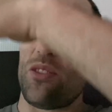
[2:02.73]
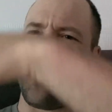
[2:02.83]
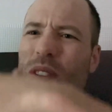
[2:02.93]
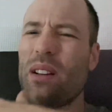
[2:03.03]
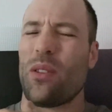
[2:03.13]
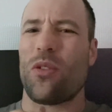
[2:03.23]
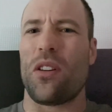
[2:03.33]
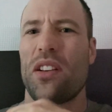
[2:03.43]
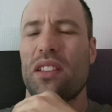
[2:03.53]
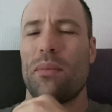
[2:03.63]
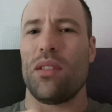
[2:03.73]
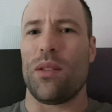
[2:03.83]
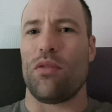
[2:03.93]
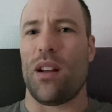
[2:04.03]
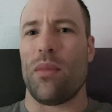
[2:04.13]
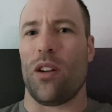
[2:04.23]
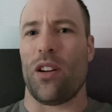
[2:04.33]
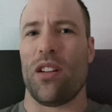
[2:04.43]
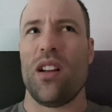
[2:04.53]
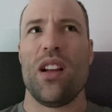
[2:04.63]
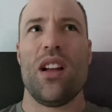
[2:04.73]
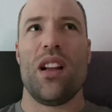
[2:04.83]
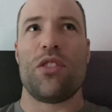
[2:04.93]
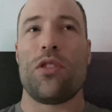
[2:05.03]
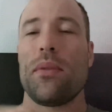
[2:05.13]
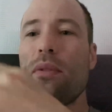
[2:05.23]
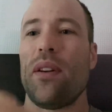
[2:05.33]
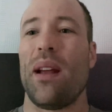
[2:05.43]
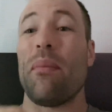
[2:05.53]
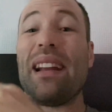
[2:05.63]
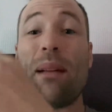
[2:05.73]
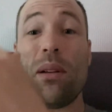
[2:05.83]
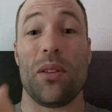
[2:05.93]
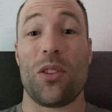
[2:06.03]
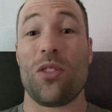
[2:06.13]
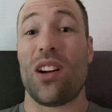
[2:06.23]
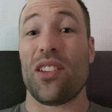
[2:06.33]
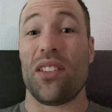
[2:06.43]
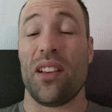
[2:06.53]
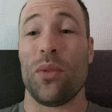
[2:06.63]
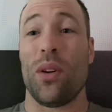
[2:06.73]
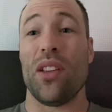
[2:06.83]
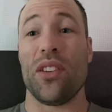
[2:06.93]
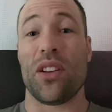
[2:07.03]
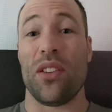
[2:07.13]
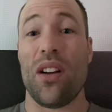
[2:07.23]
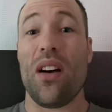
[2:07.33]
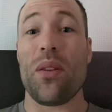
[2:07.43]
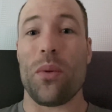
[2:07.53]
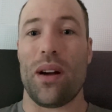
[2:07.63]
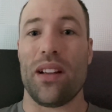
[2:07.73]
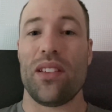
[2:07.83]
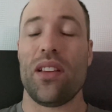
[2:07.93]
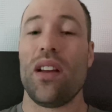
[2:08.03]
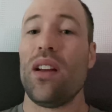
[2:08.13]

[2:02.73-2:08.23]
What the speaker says: are trying to cross that blood-brain barrier. Tryptophan might not be able to cross it as well as it could otherwise.